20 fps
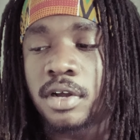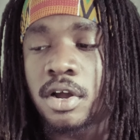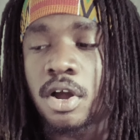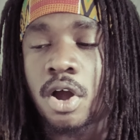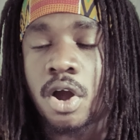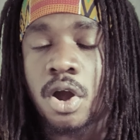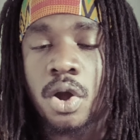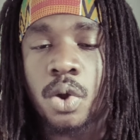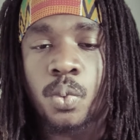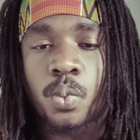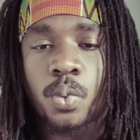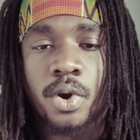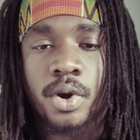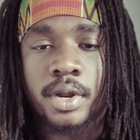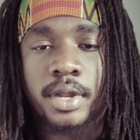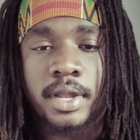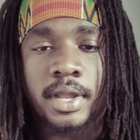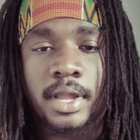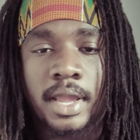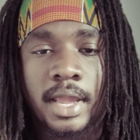hard
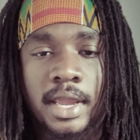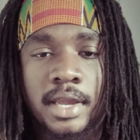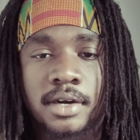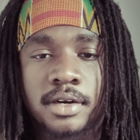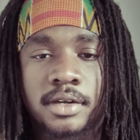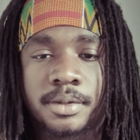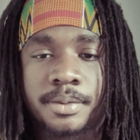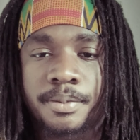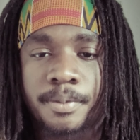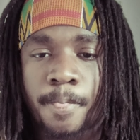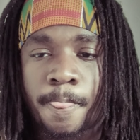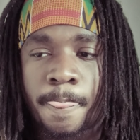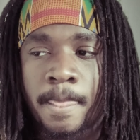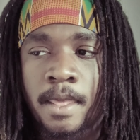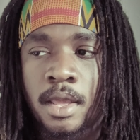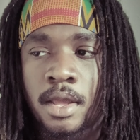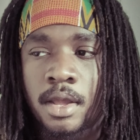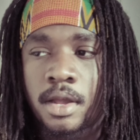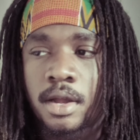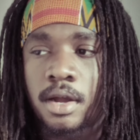work and
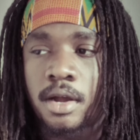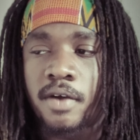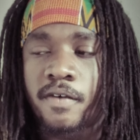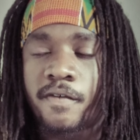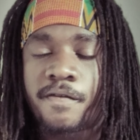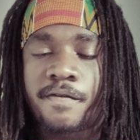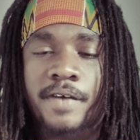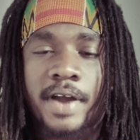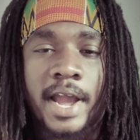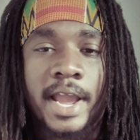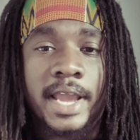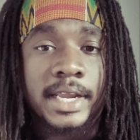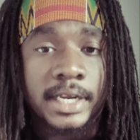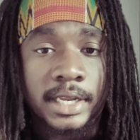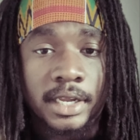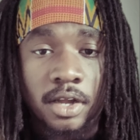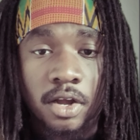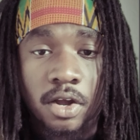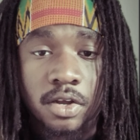of fighting.